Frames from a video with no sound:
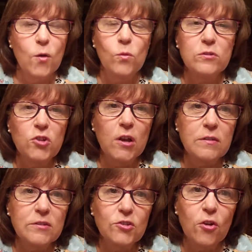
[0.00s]
Well,
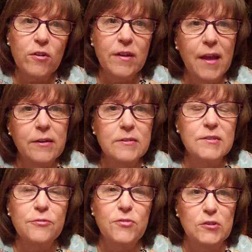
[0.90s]
John started out
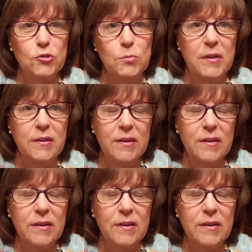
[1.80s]
as a fisherman,